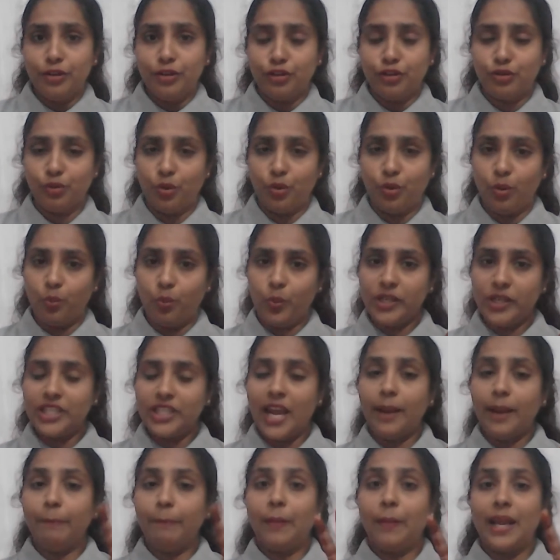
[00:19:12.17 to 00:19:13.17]
So which
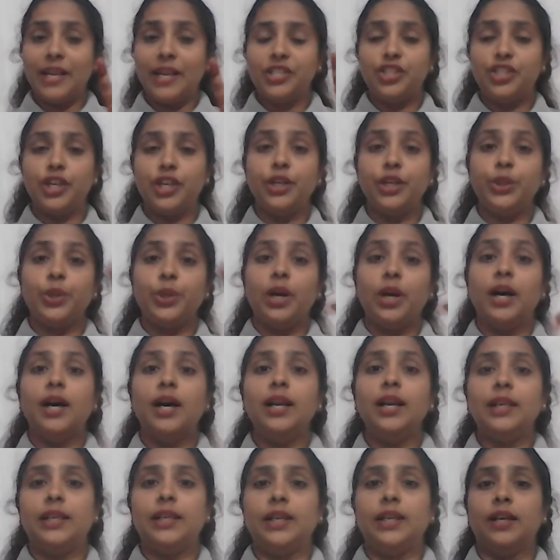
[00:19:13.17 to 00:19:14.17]
I mentioned
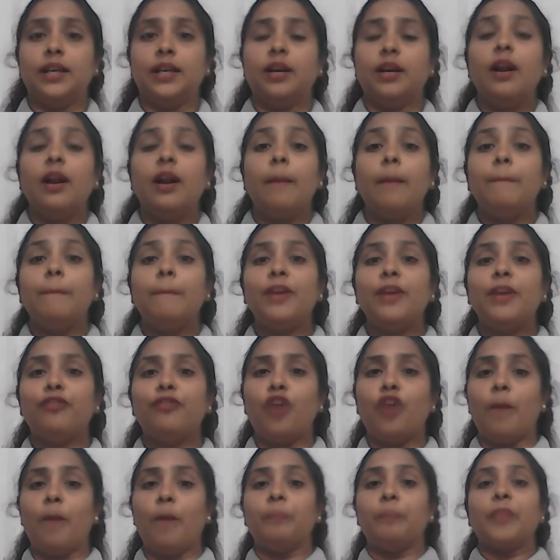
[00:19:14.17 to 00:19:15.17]
earlier. B
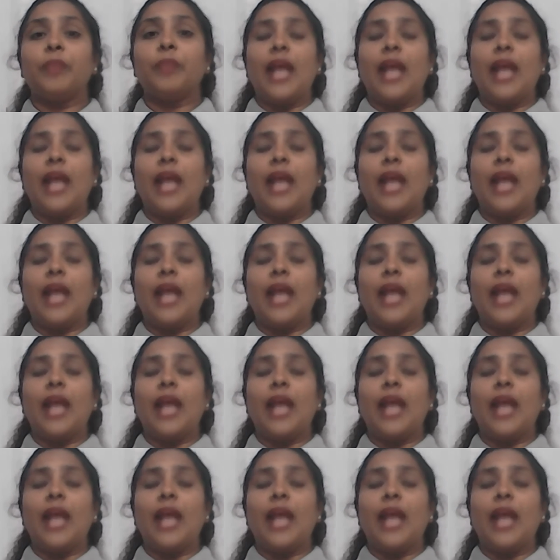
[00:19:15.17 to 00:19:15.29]
form.